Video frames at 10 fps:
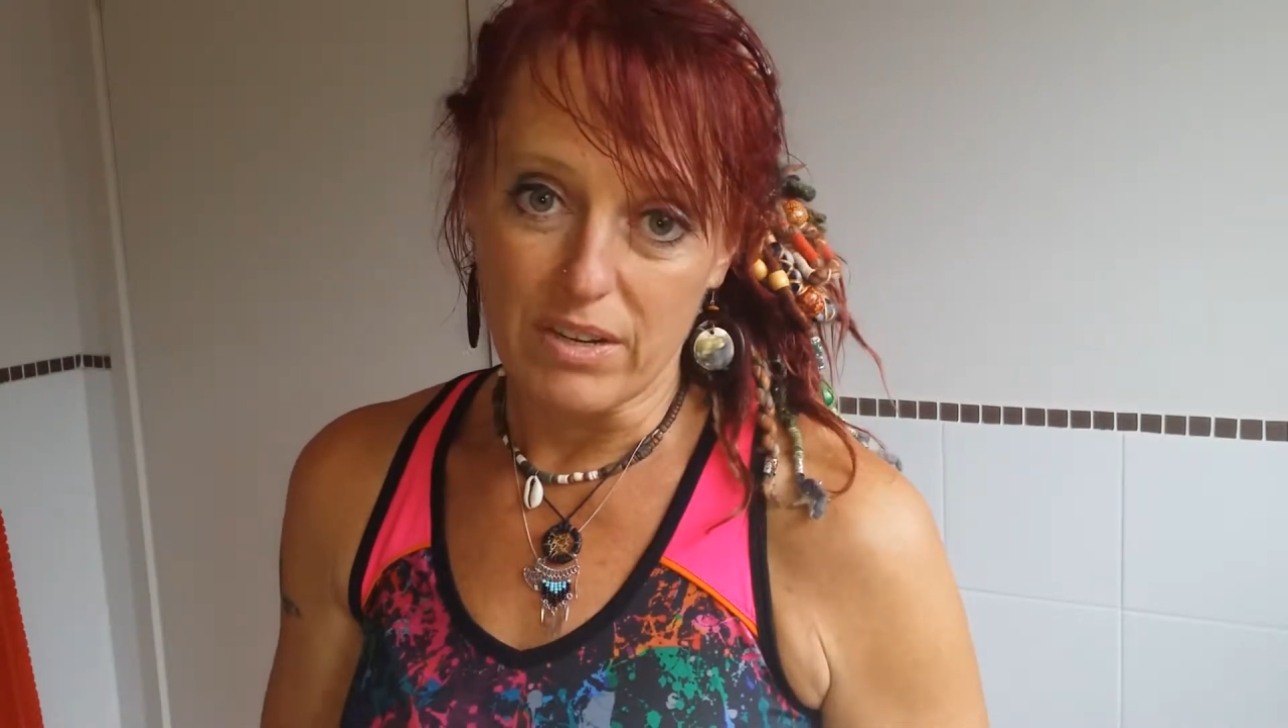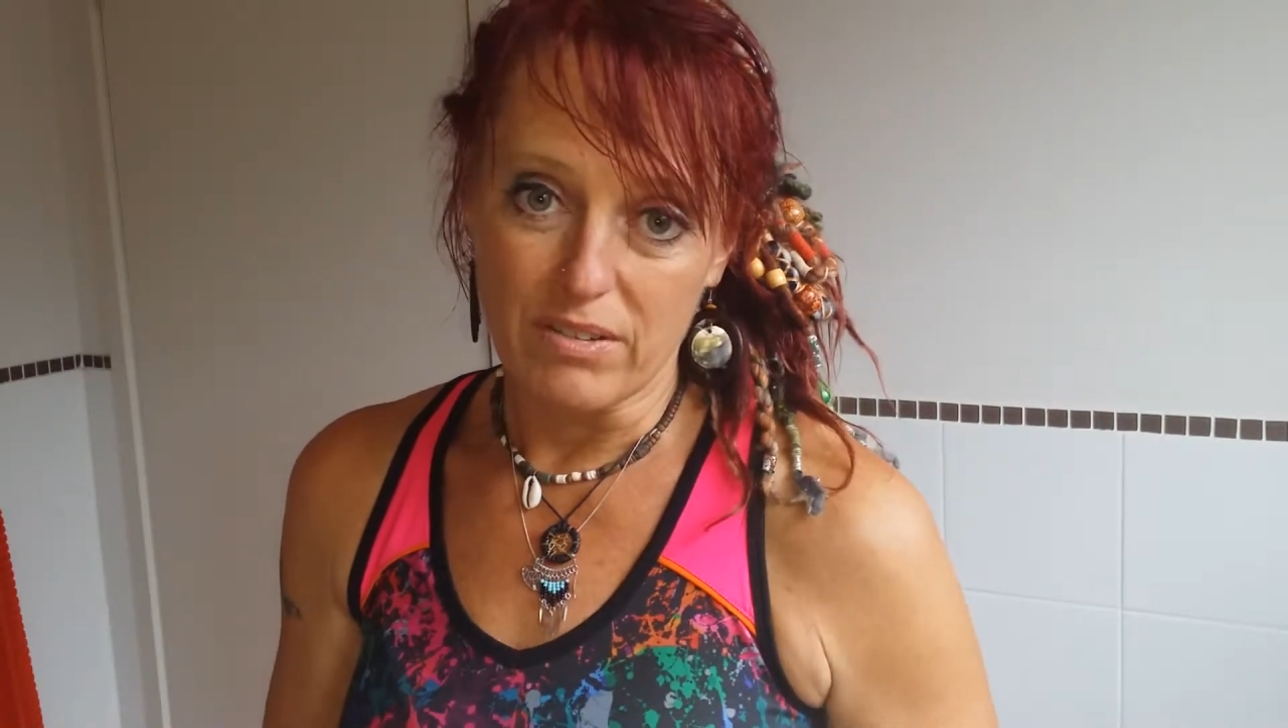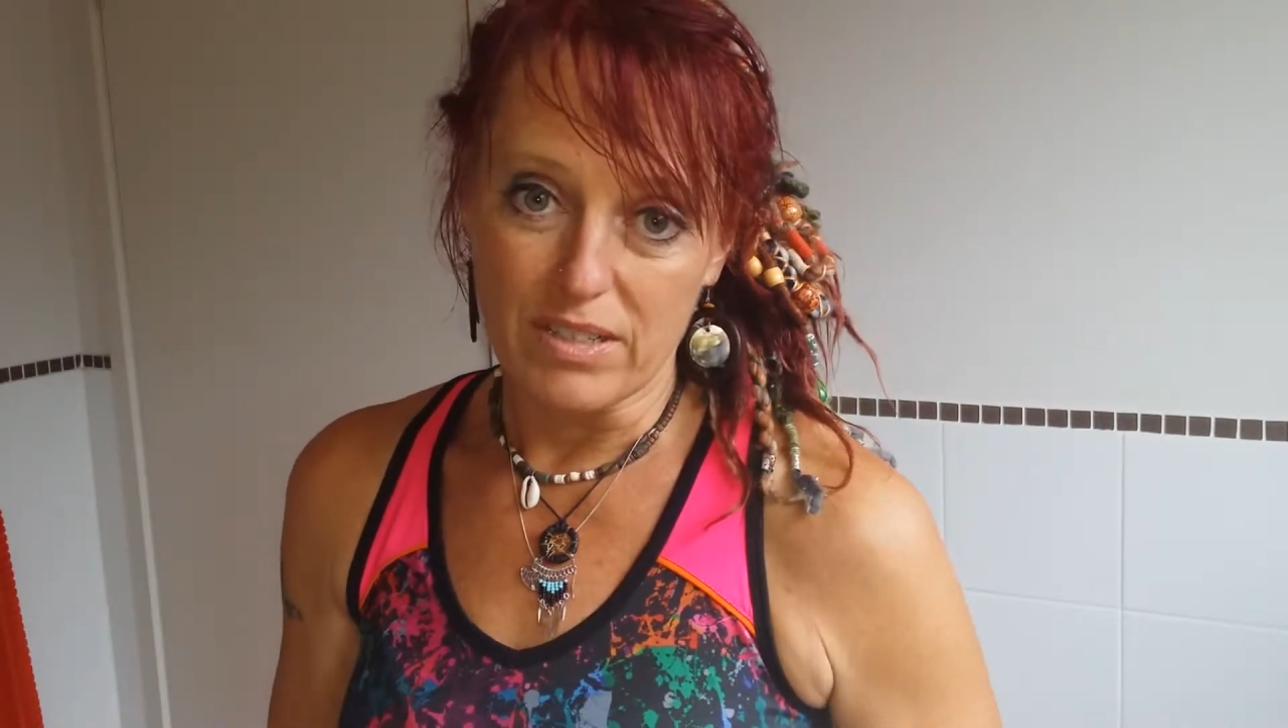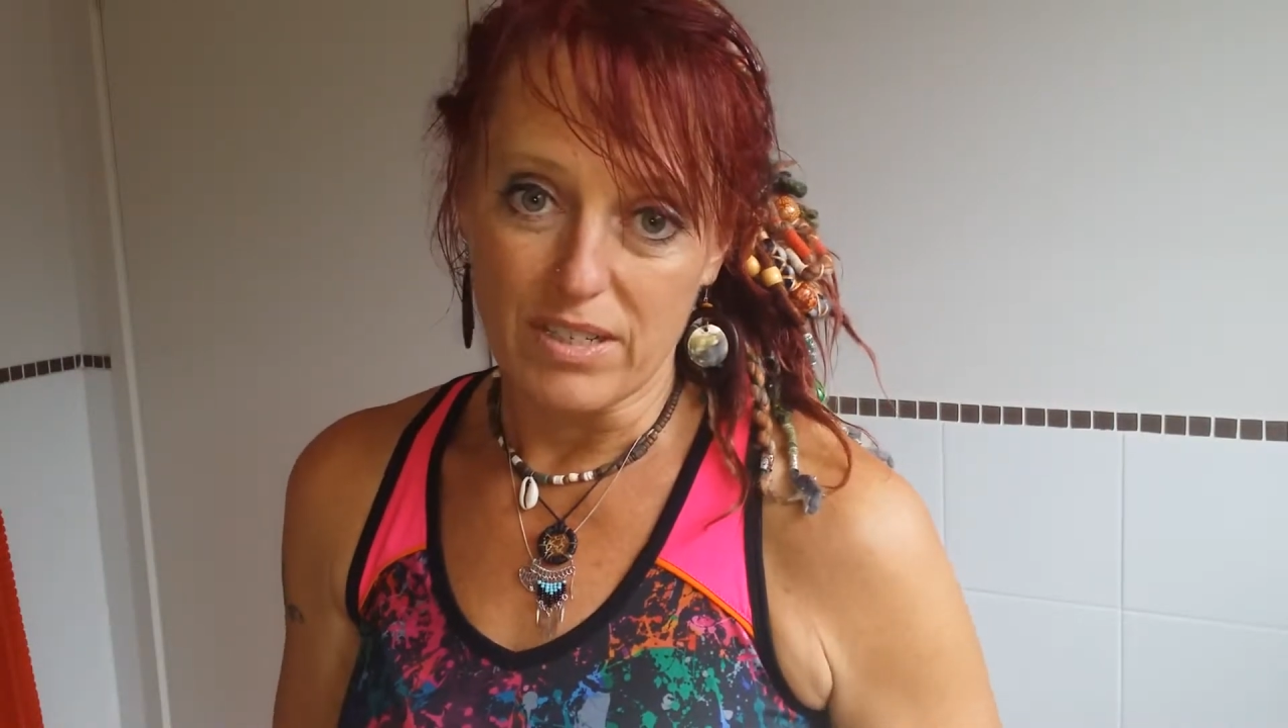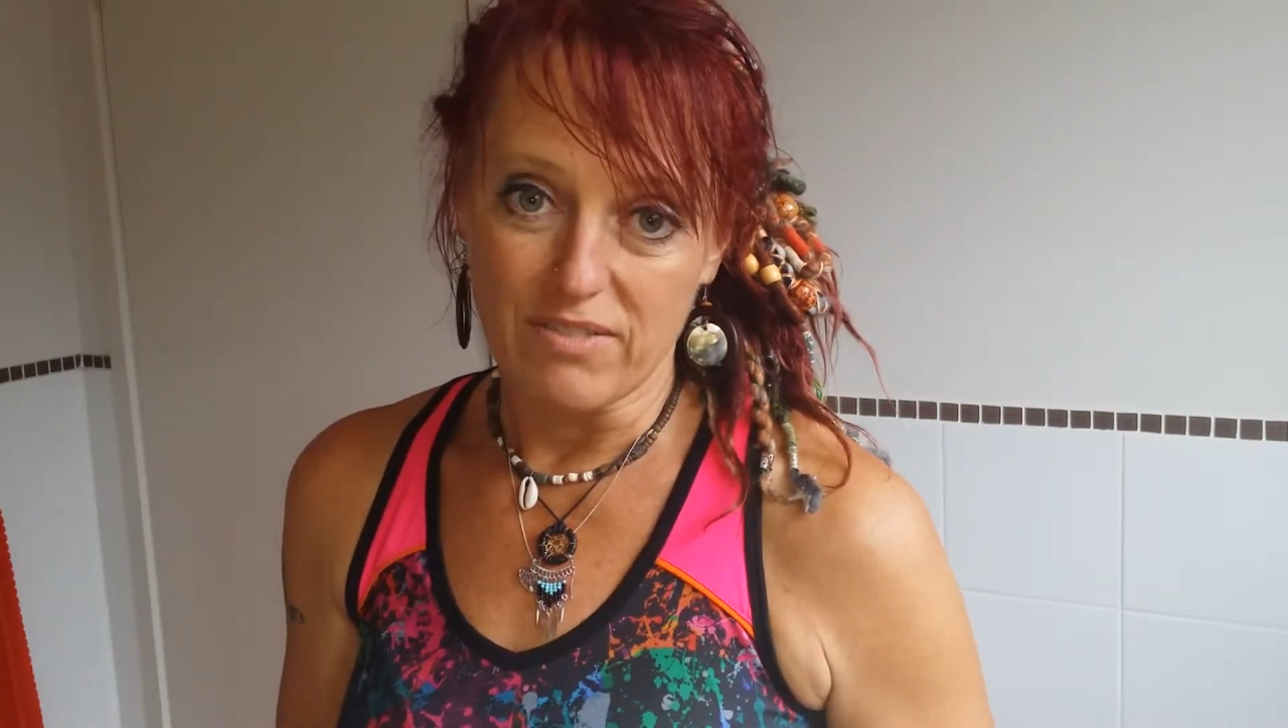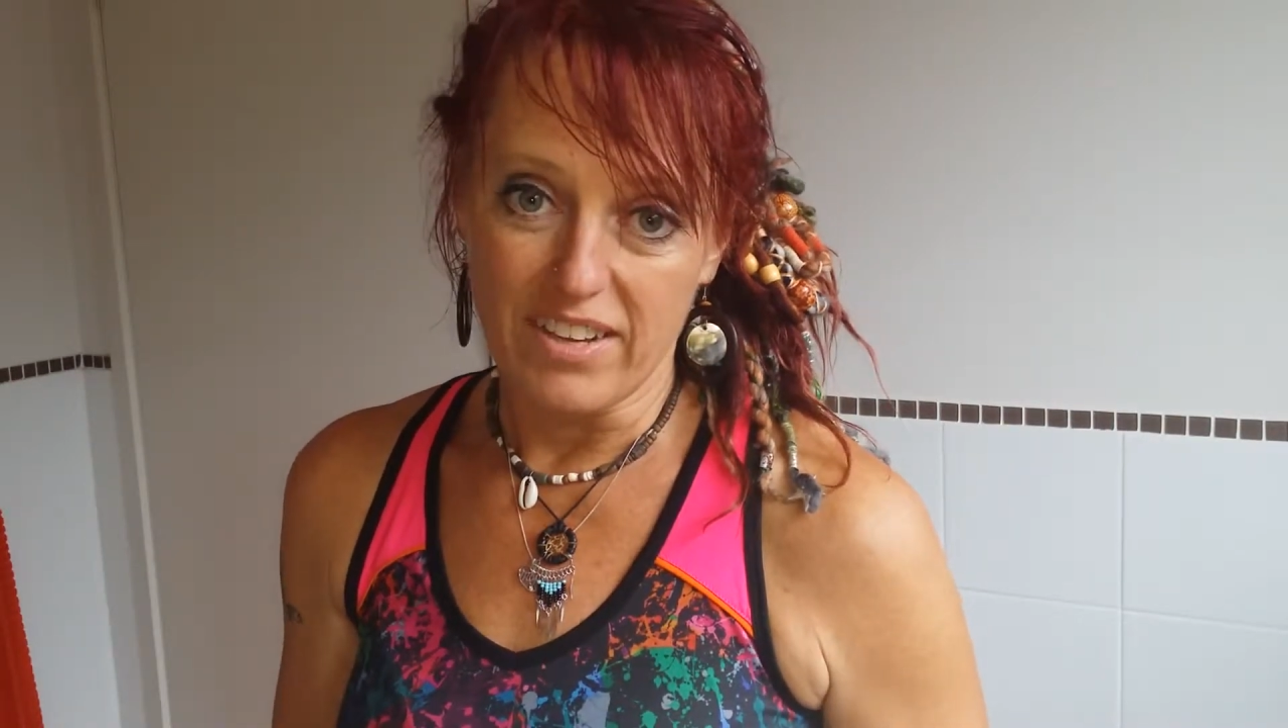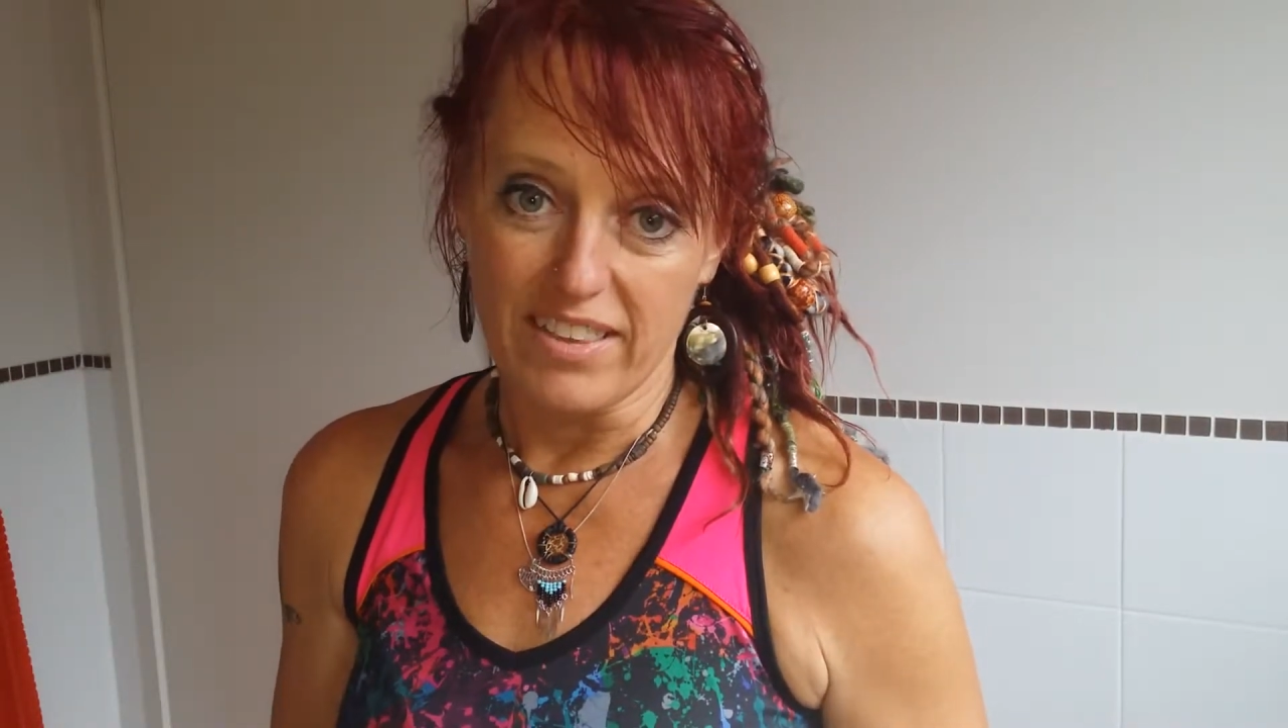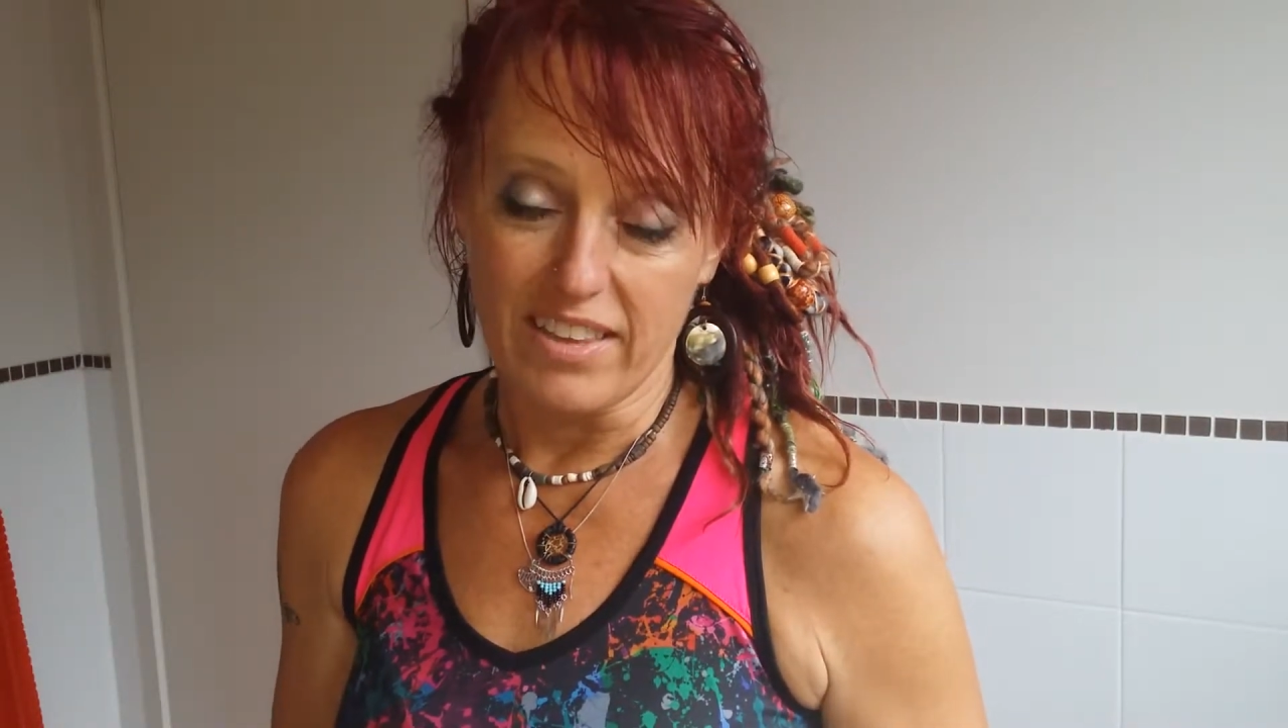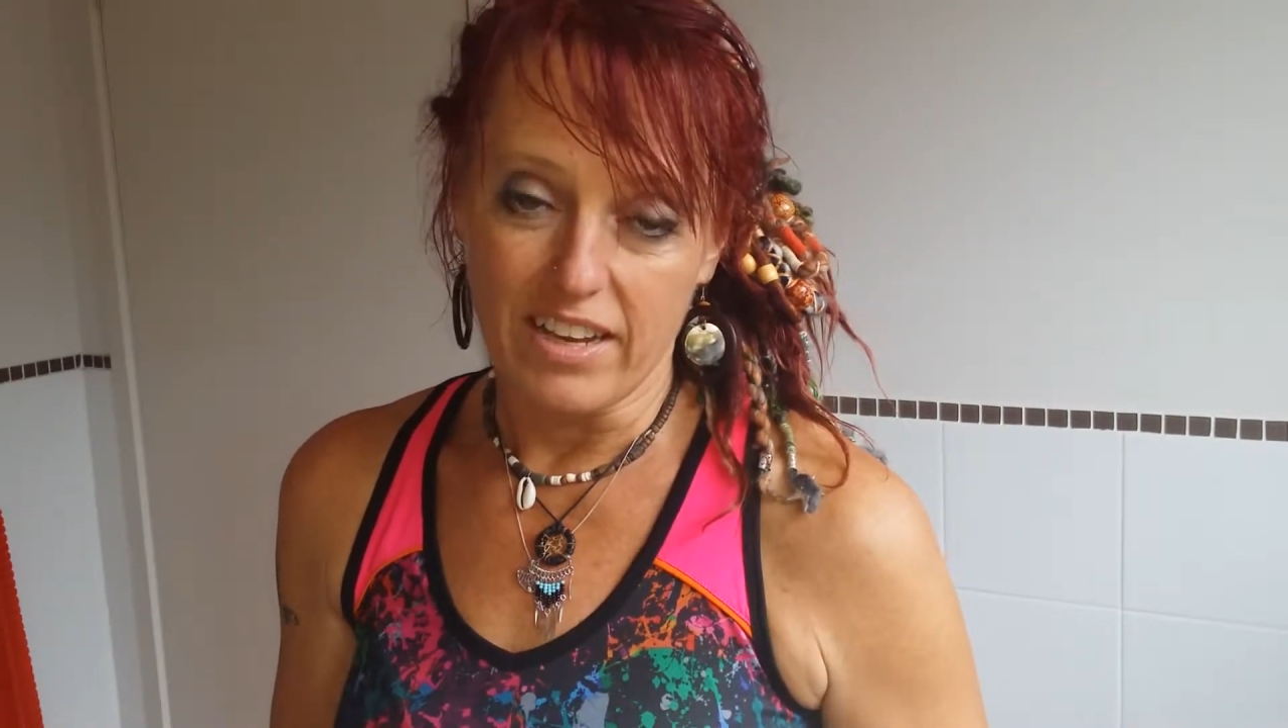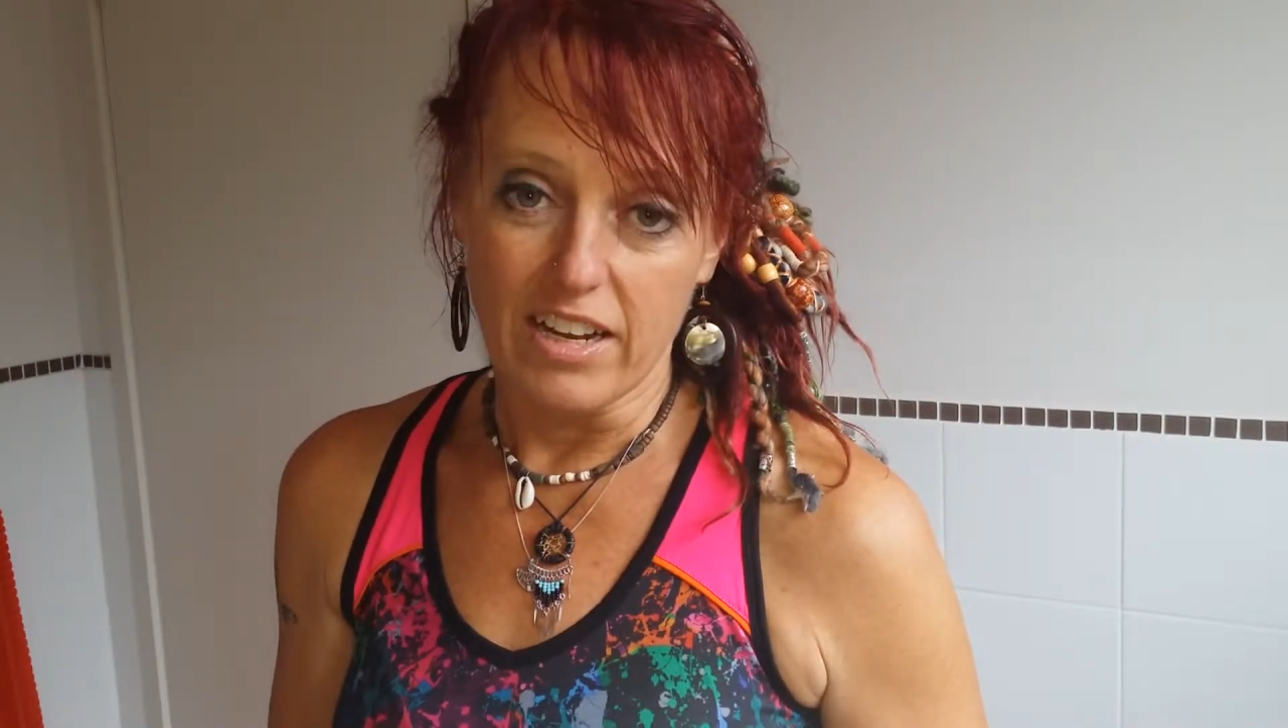and stuff like
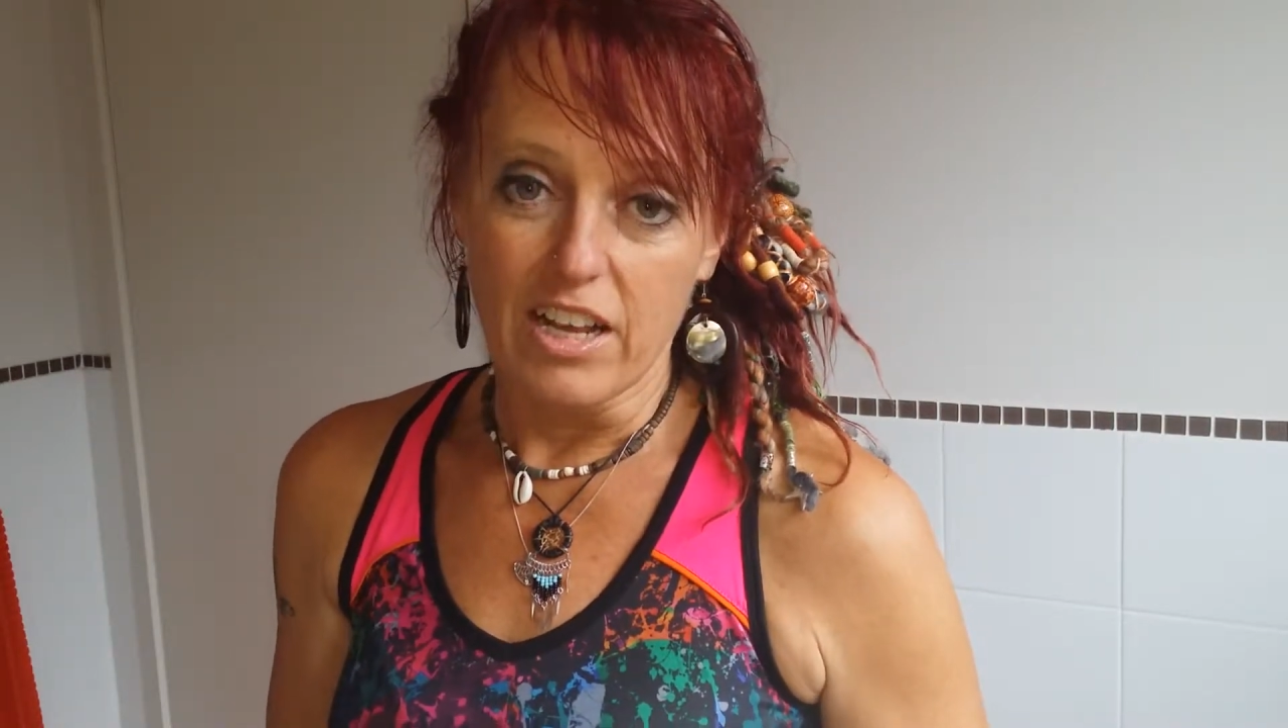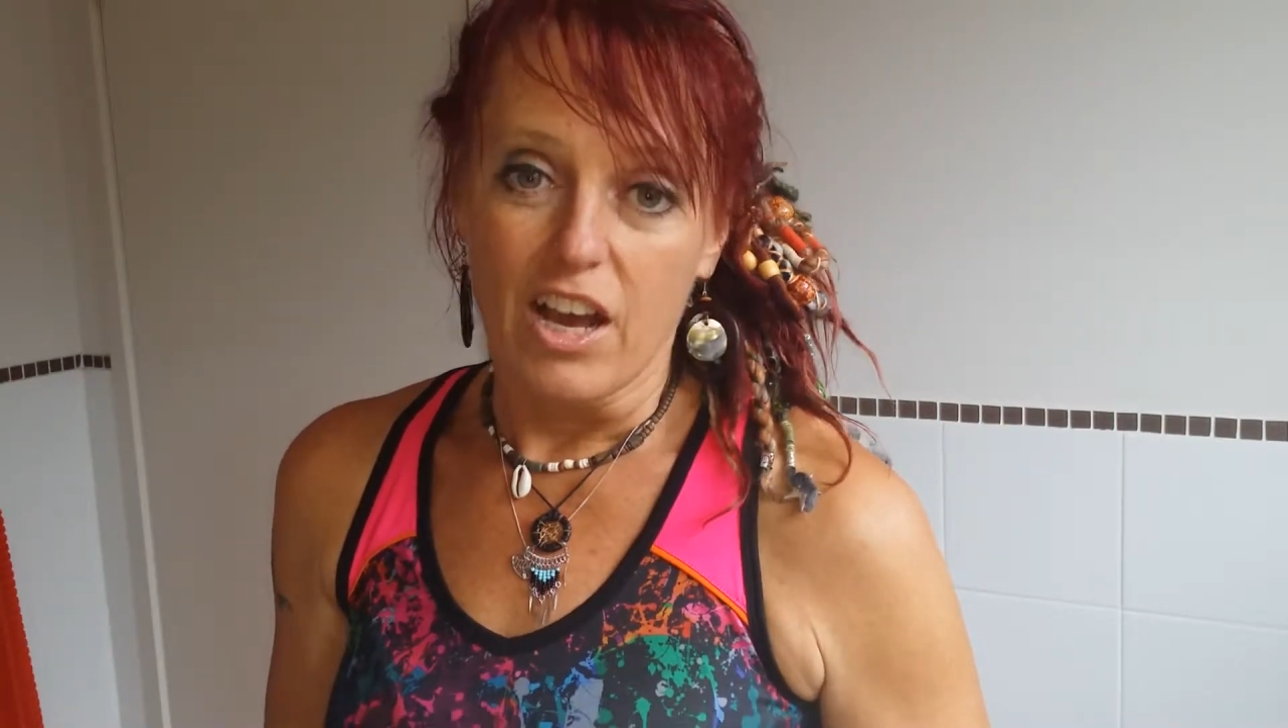that.